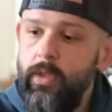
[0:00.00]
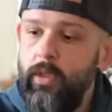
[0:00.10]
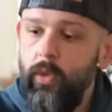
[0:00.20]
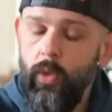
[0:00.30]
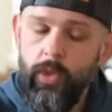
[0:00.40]

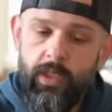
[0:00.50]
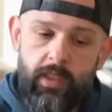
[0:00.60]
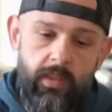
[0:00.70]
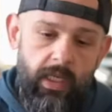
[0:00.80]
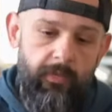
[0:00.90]
indoors,
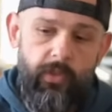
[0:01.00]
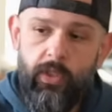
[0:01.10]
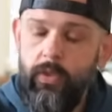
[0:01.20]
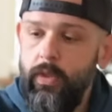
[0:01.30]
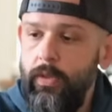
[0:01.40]
it's safe to
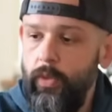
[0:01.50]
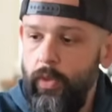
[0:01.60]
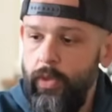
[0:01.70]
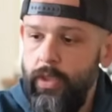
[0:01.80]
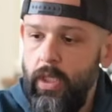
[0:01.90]
use
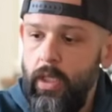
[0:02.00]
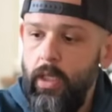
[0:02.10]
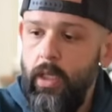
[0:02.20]
indoors,